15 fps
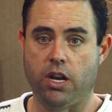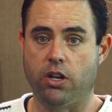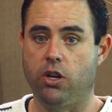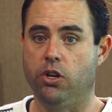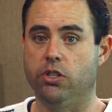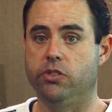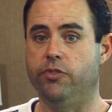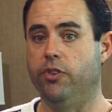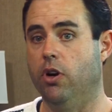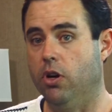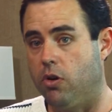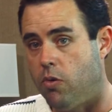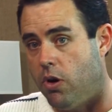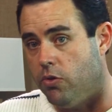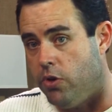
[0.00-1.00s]
occurs for,
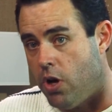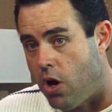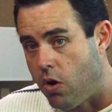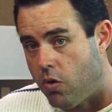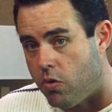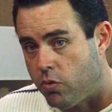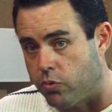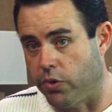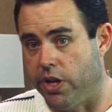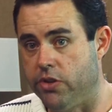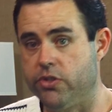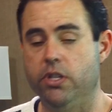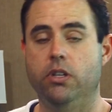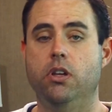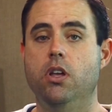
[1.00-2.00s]
quote, no
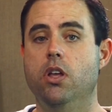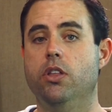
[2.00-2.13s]
reason.